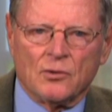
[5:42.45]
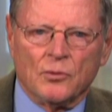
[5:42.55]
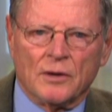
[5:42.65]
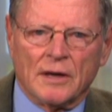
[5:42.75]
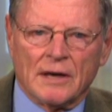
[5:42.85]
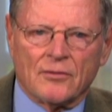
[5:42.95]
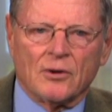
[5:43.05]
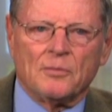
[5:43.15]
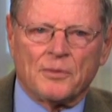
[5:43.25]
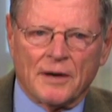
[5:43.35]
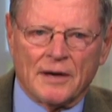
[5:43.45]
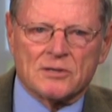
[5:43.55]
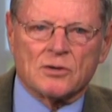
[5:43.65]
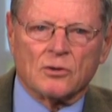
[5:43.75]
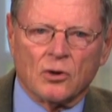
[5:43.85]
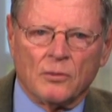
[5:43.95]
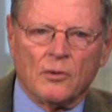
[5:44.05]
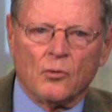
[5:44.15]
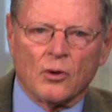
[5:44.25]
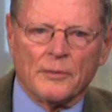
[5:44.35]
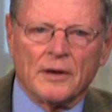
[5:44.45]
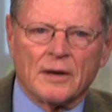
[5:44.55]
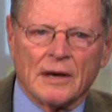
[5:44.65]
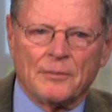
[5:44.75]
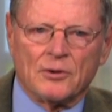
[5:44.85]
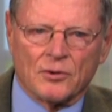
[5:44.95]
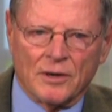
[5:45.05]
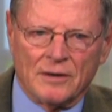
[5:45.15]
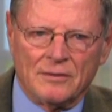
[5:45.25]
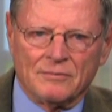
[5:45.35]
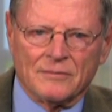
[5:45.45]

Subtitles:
would ever pass global warming cap and trade.